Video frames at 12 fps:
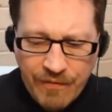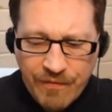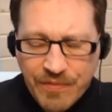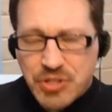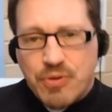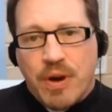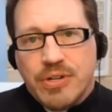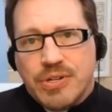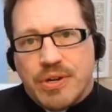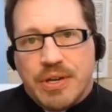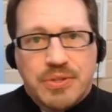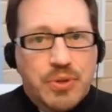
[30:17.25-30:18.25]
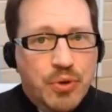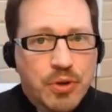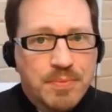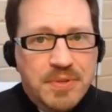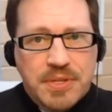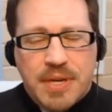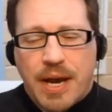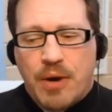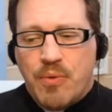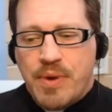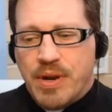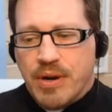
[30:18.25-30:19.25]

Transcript: structured as groups, how we